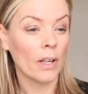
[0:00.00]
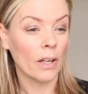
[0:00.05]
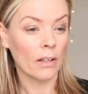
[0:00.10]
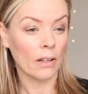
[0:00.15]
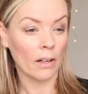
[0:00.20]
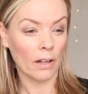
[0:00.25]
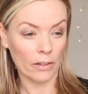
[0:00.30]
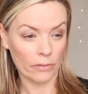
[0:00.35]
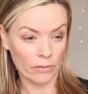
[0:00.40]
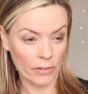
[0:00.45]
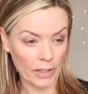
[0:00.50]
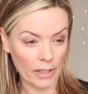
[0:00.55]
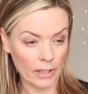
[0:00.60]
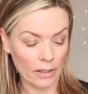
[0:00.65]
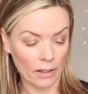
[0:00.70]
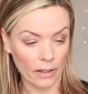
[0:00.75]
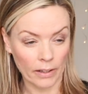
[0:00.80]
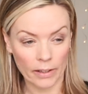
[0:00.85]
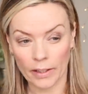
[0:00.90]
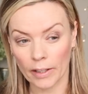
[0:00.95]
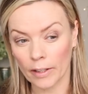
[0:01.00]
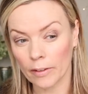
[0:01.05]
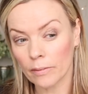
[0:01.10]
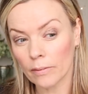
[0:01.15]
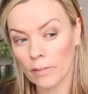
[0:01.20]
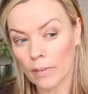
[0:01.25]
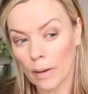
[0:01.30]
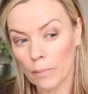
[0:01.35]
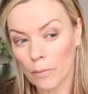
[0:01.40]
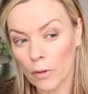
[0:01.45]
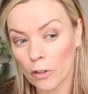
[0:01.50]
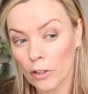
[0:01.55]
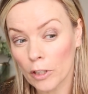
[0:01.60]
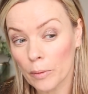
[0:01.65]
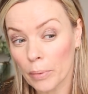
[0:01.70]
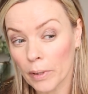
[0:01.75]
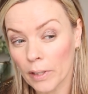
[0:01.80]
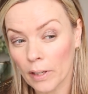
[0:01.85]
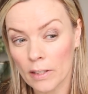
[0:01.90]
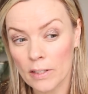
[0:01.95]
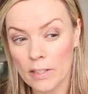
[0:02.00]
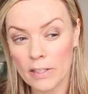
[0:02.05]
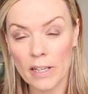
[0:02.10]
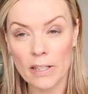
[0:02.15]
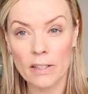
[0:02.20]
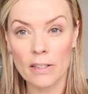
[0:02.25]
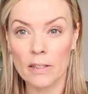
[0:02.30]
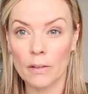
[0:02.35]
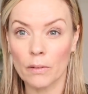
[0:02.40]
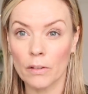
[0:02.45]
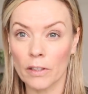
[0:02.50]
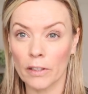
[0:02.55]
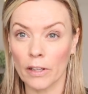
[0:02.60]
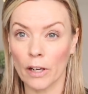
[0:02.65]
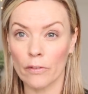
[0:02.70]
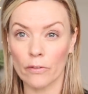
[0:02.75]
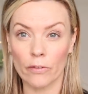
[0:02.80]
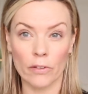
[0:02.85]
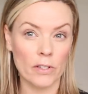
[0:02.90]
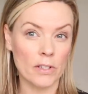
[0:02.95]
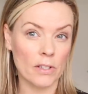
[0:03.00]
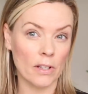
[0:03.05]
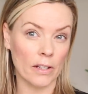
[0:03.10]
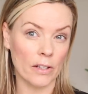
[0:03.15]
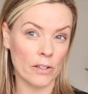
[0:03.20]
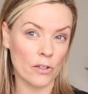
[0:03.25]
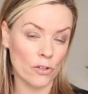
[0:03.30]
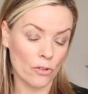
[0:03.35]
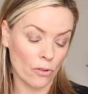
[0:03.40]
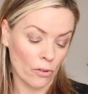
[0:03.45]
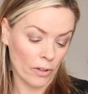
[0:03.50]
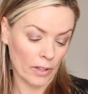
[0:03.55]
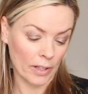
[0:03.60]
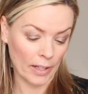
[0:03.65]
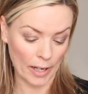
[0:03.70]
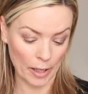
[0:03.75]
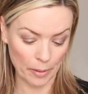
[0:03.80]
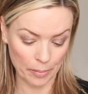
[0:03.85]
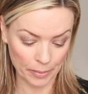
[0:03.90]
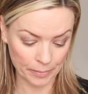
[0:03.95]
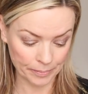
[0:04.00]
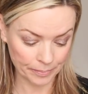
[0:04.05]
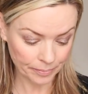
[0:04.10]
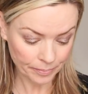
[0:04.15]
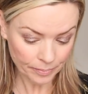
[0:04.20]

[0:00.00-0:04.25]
And I really like it. I'm not going to put it underneath because I'm going to go for a slightly stronger lip.